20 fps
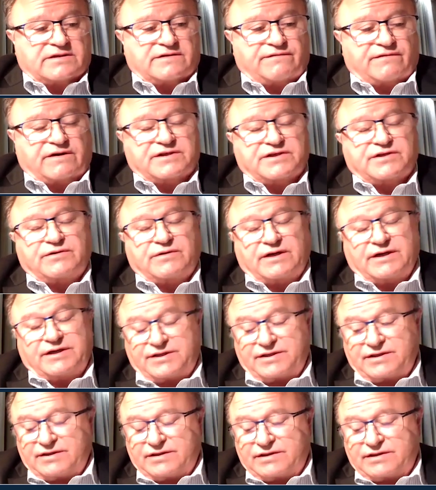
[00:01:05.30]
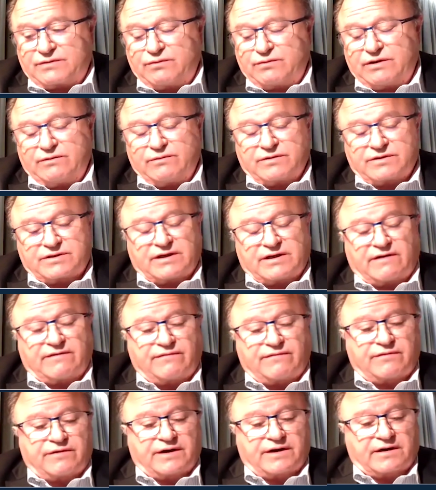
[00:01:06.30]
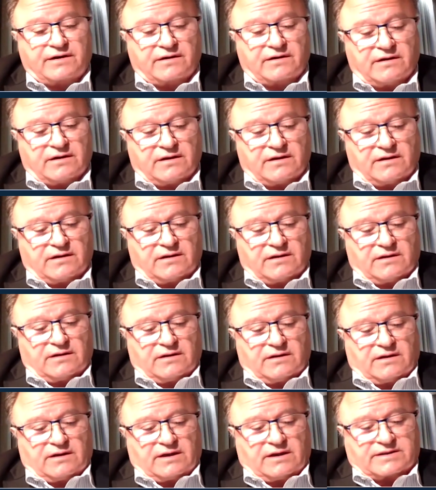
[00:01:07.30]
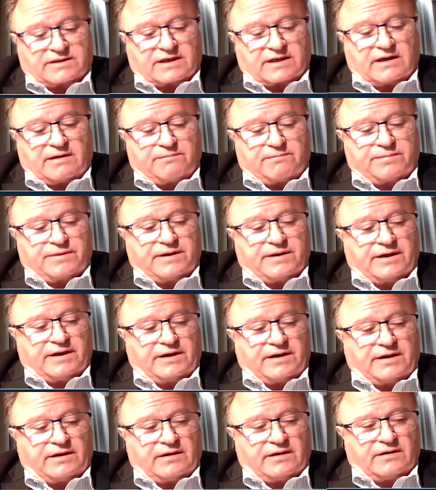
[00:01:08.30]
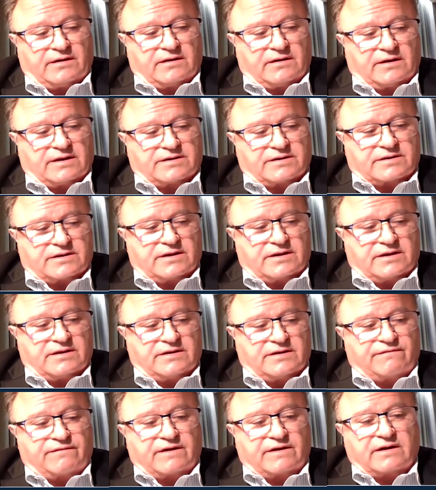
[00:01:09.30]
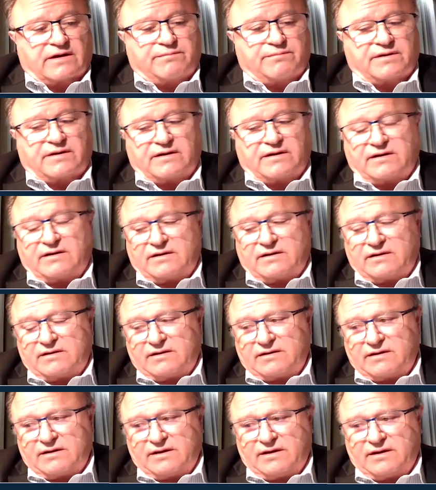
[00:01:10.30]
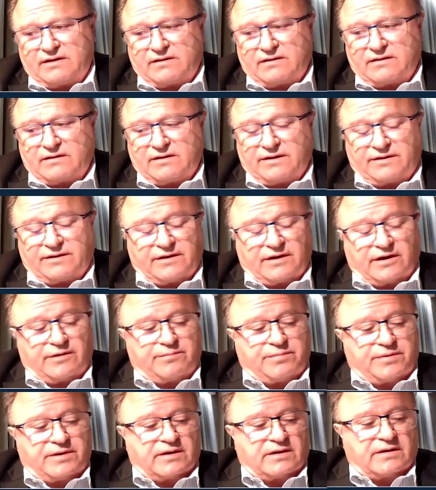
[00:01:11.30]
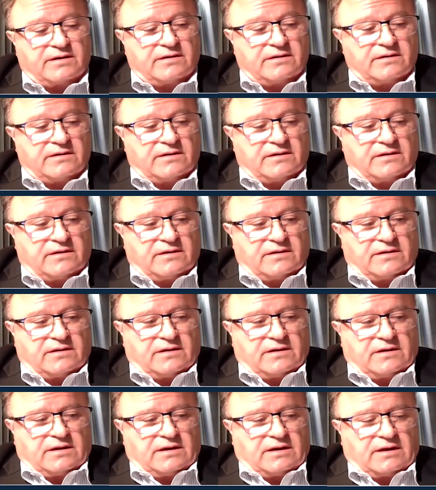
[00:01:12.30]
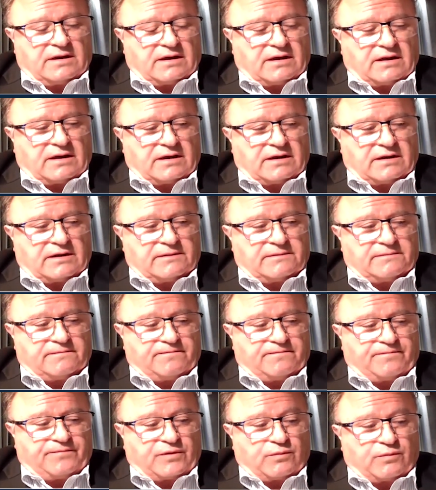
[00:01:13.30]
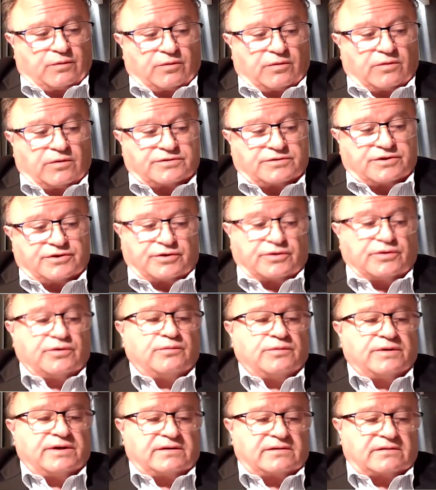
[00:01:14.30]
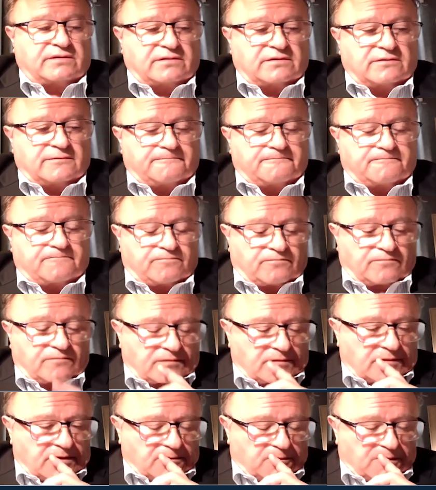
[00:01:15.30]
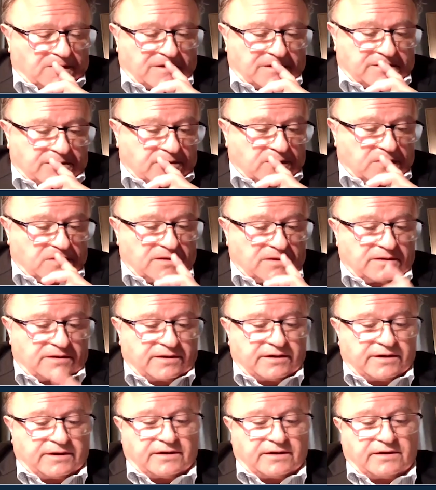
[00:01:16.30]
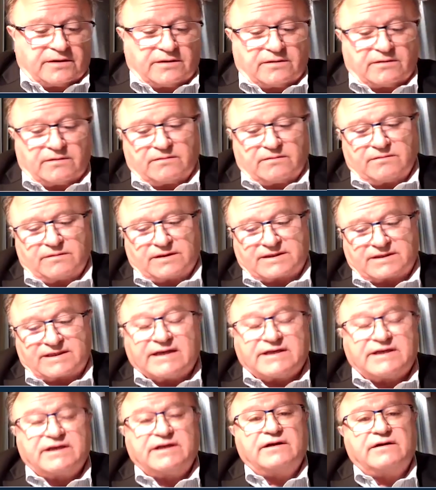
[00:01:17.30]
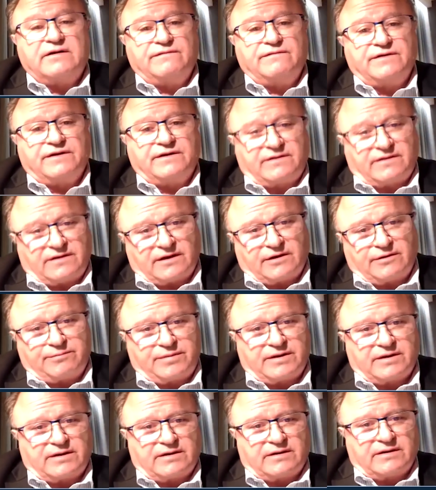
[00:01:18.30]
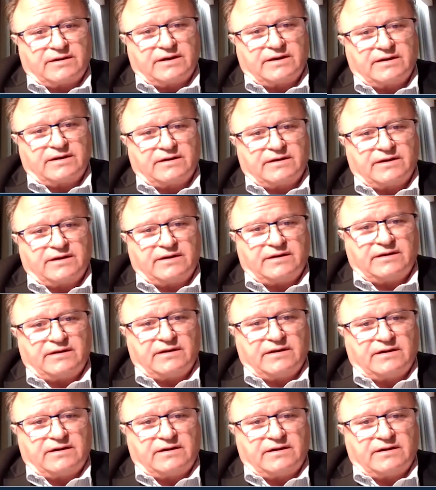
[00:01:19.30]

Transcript: frustrations we were suffering as a company, as a developer in Ethiopia, were all to do with what I'd call the setting of Ethiopia and the